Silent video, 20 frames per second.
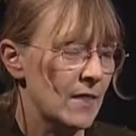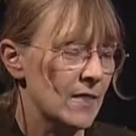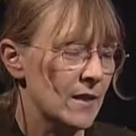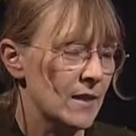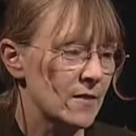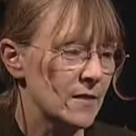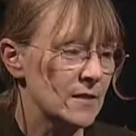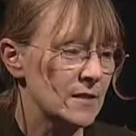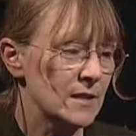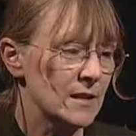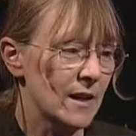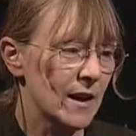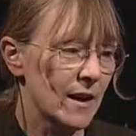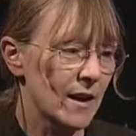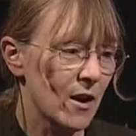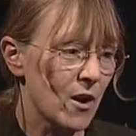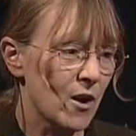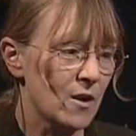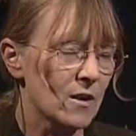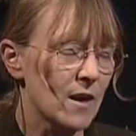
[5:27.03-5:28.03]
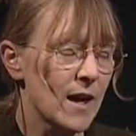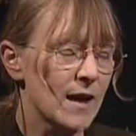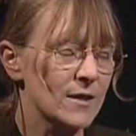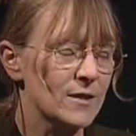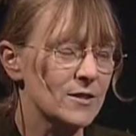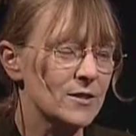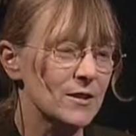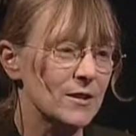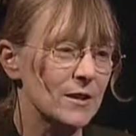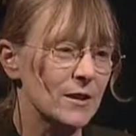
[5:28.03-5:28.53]
And then the DAR
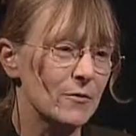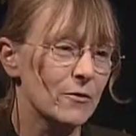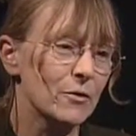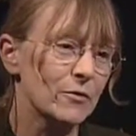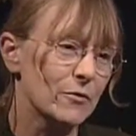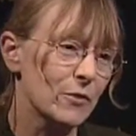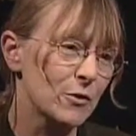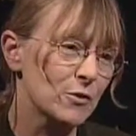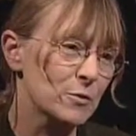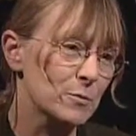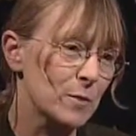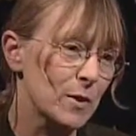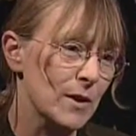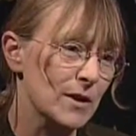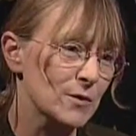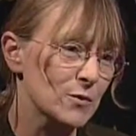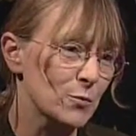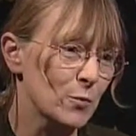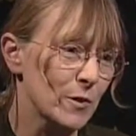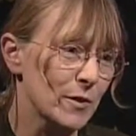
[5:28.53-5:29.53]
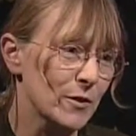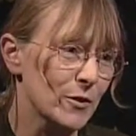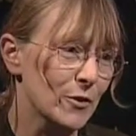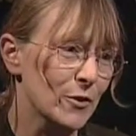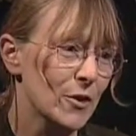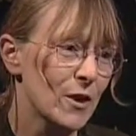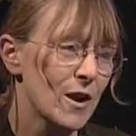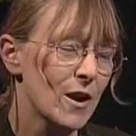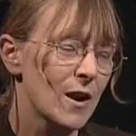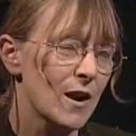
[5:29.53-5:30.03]
likes to give the first place
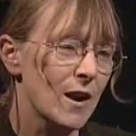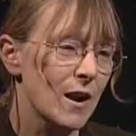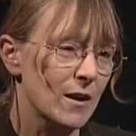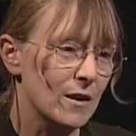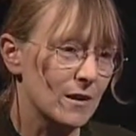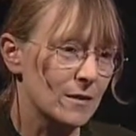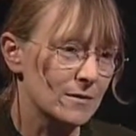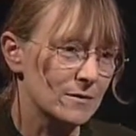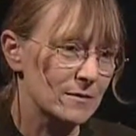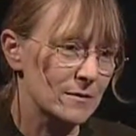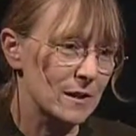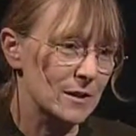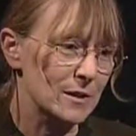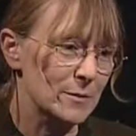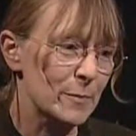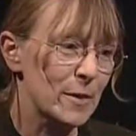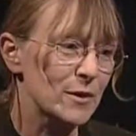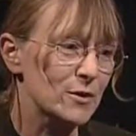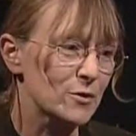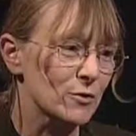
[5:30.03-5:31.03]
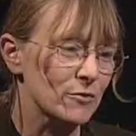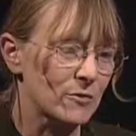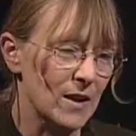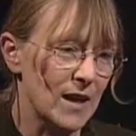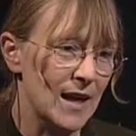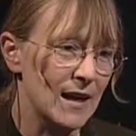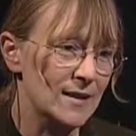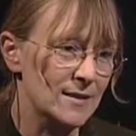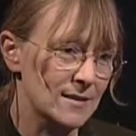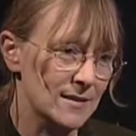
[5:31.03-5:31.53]
winner uh, a special
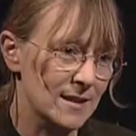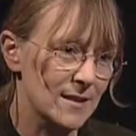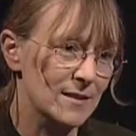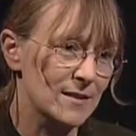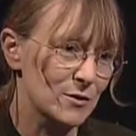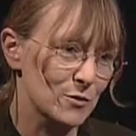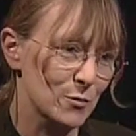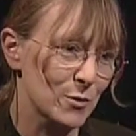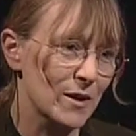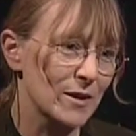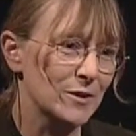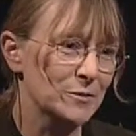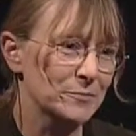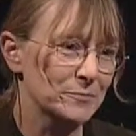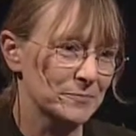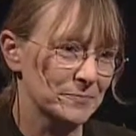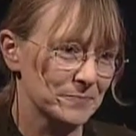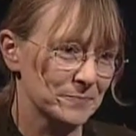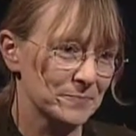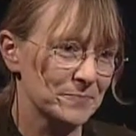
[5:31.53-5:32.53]
flag set as well.